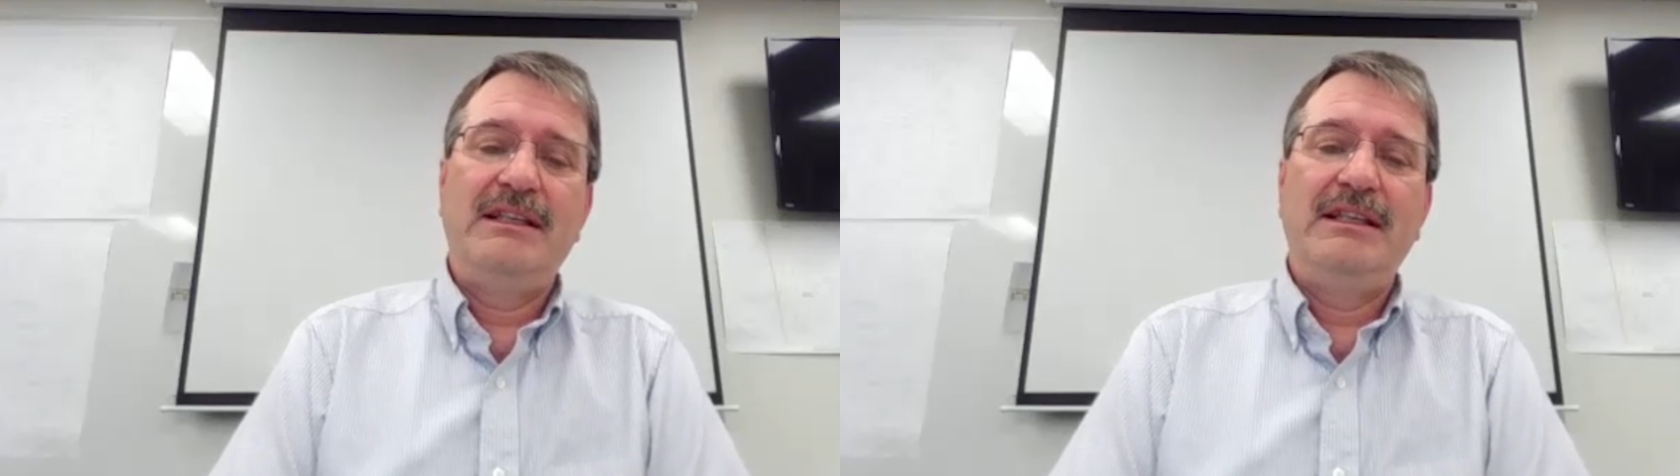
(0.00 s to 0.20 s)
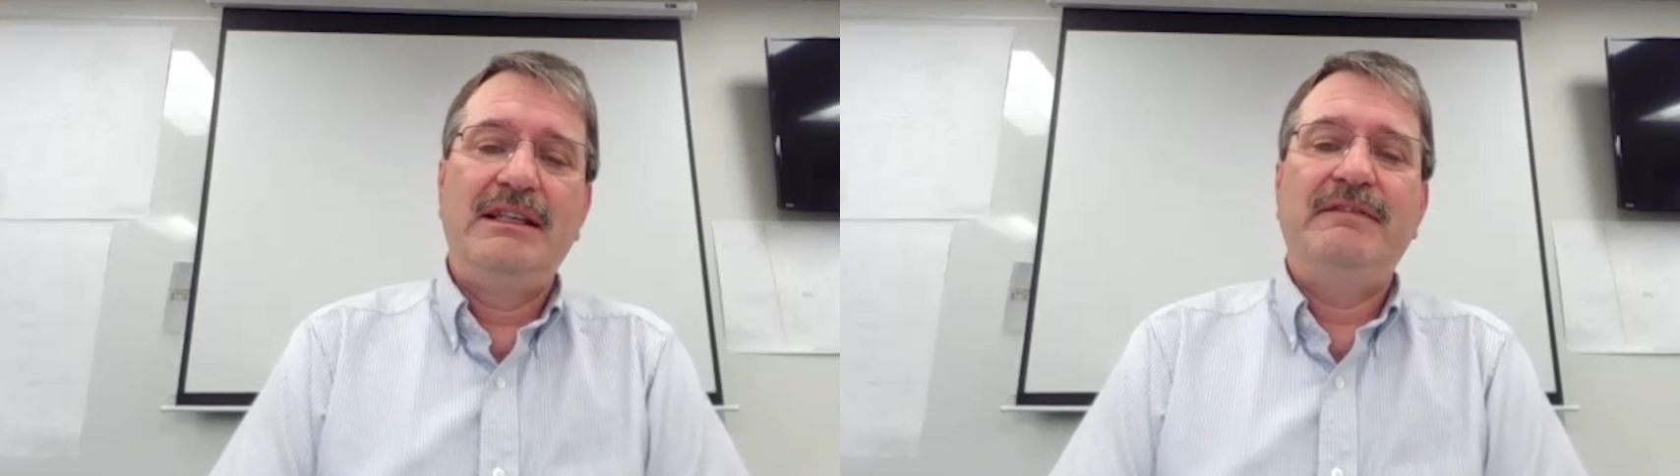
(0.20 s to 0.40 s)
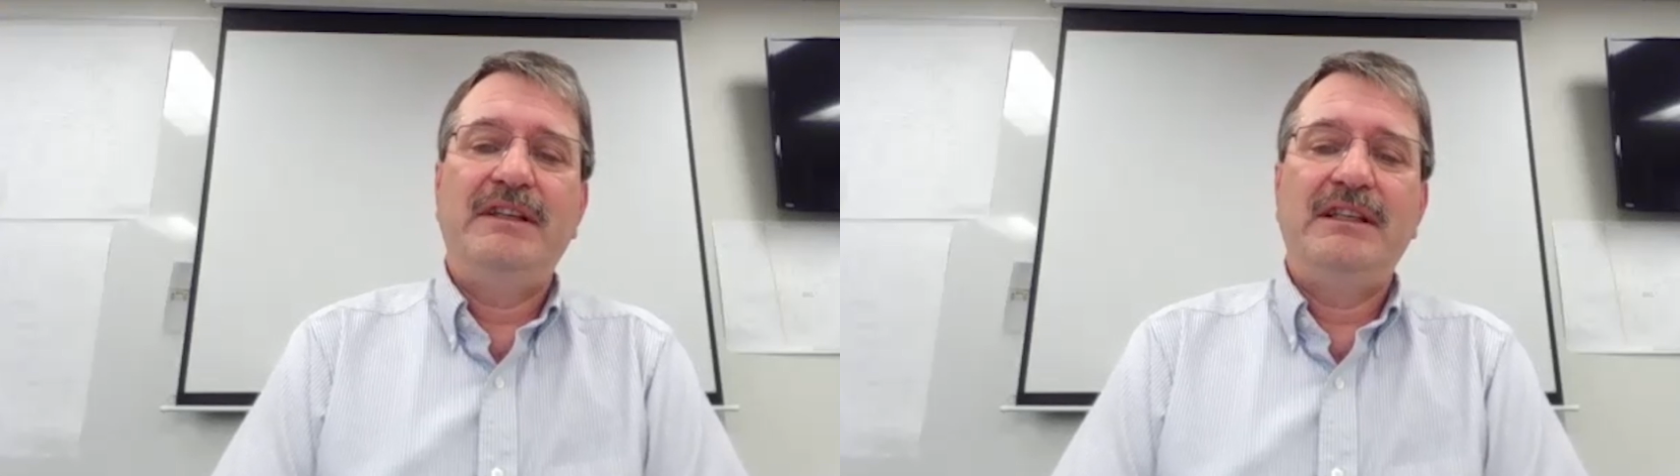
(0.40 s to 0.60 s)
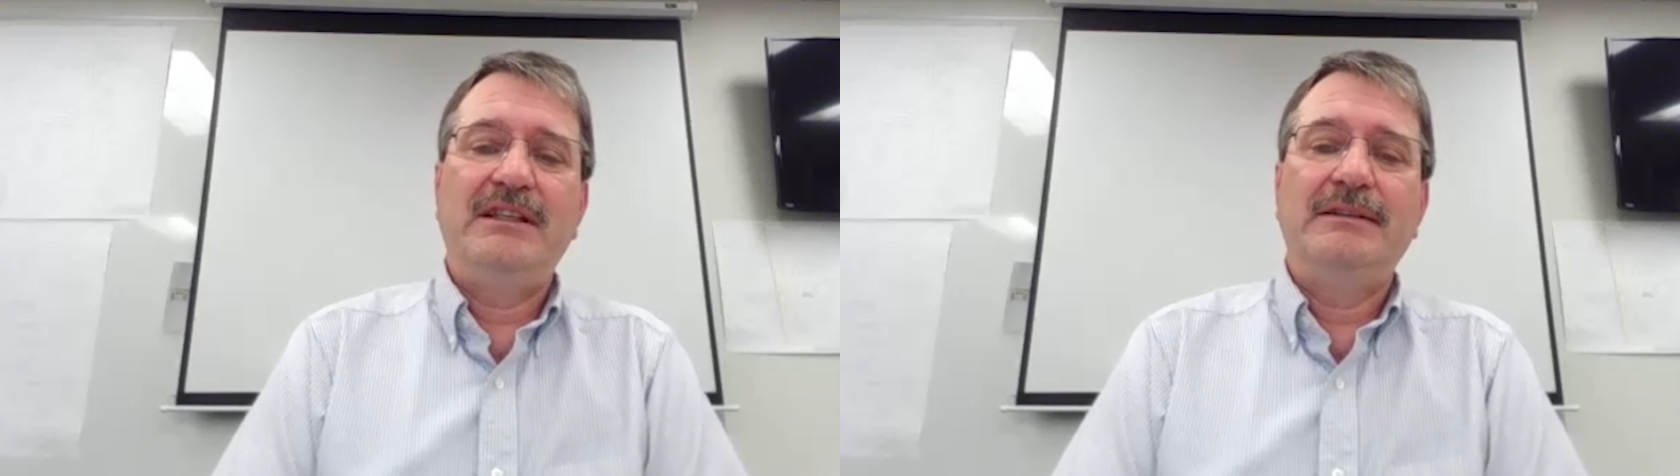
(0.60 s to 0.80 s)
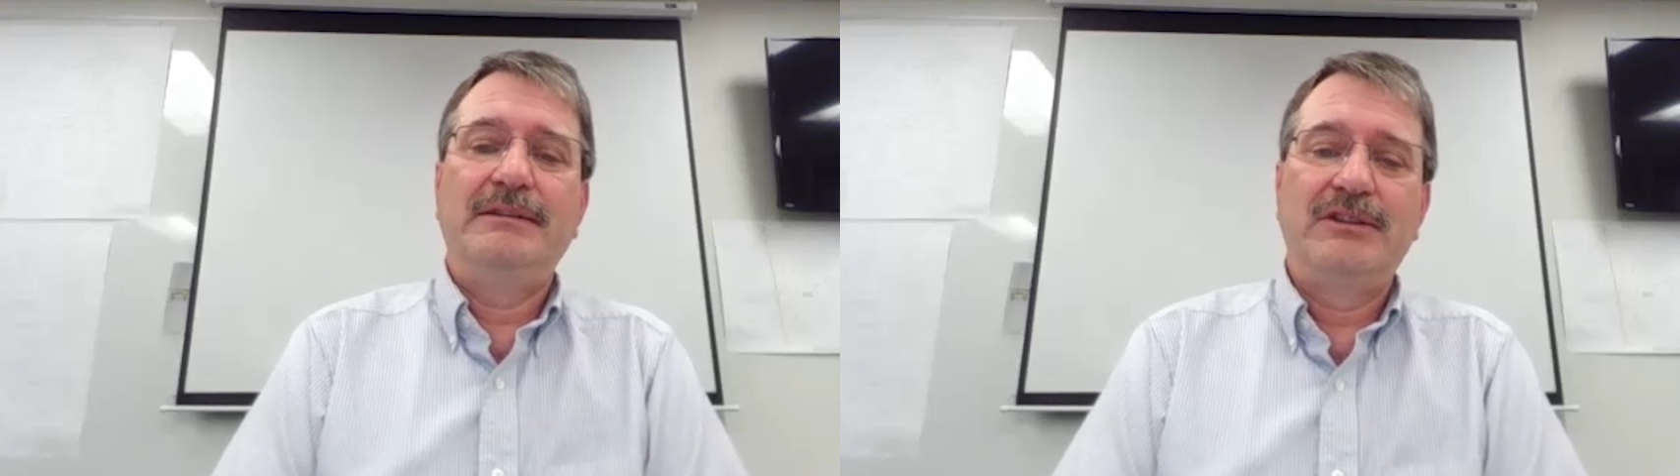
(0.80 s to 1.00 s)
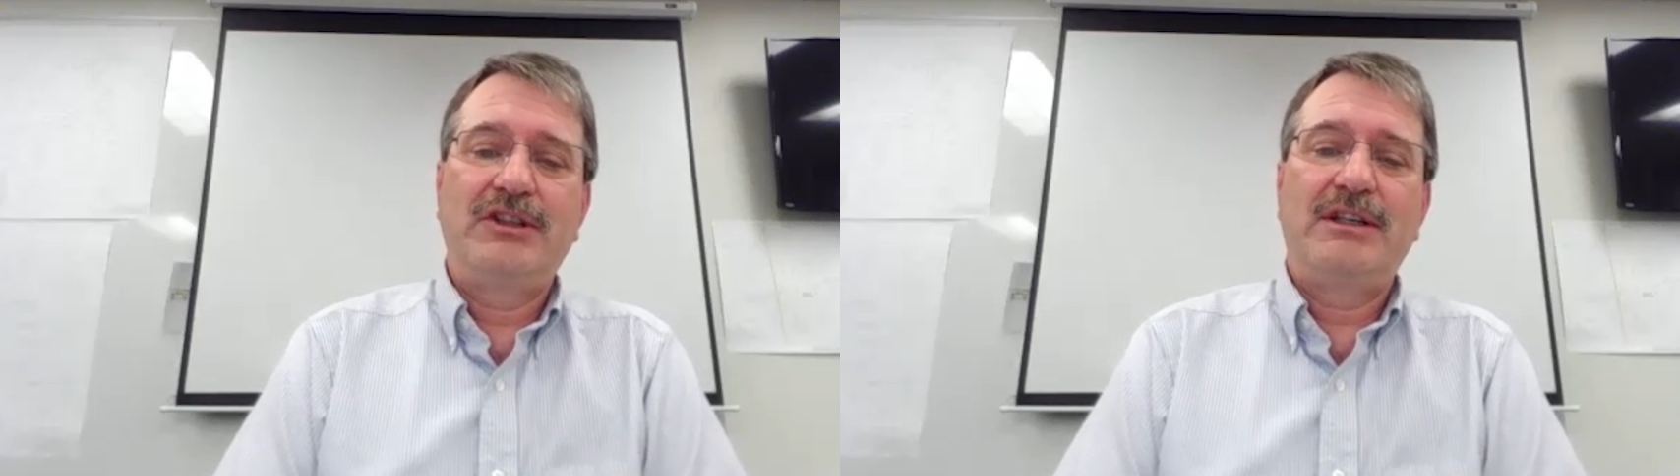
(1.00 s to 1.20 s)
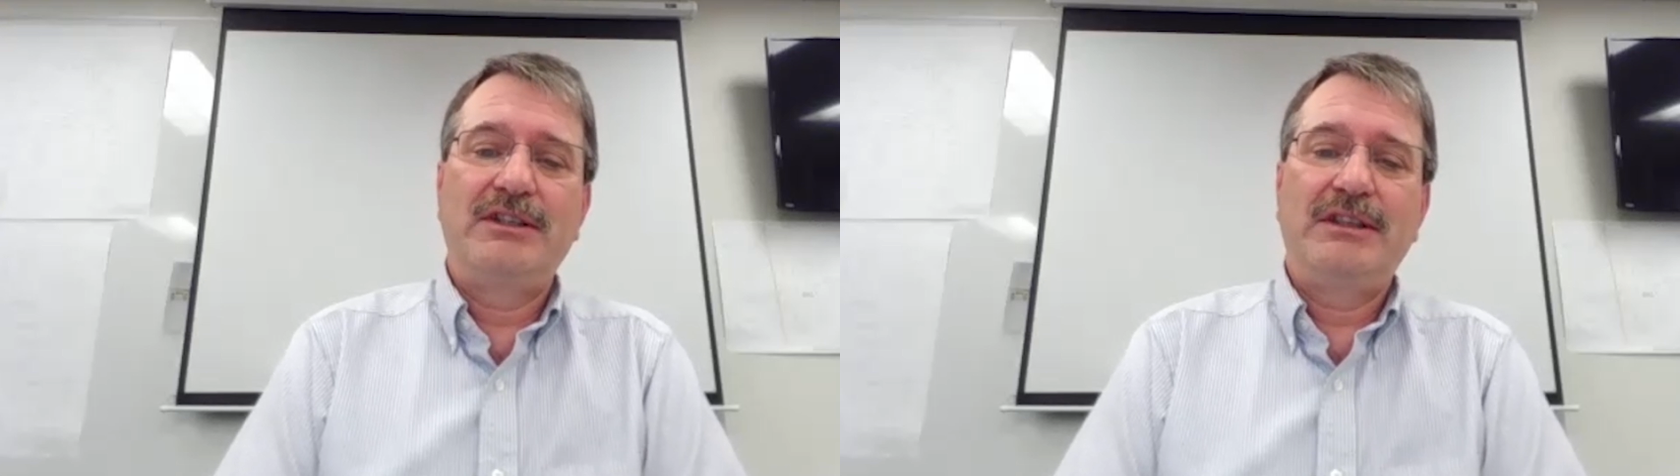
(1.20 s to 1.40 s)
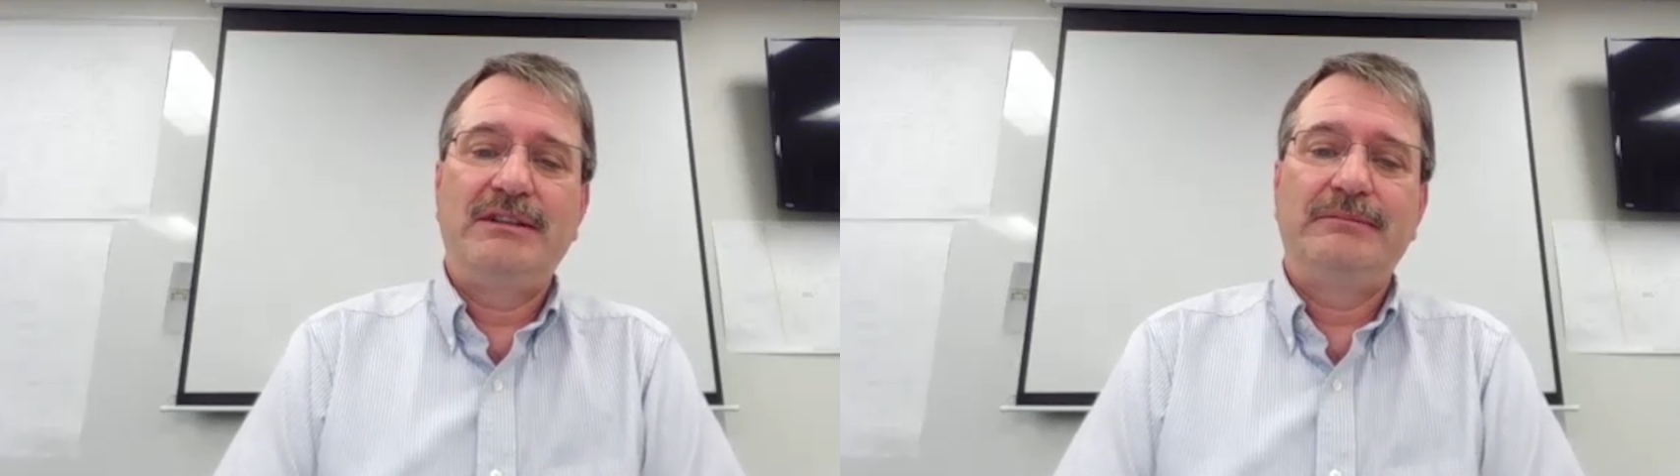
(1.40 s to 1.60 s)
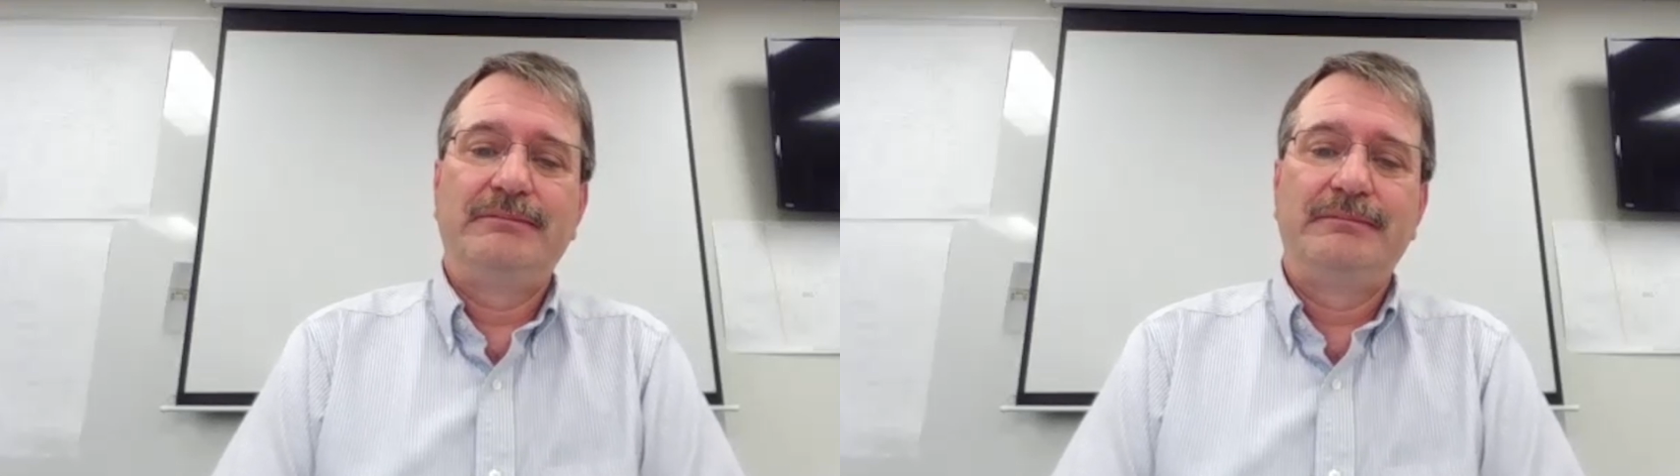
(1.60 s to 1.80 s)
EV charging.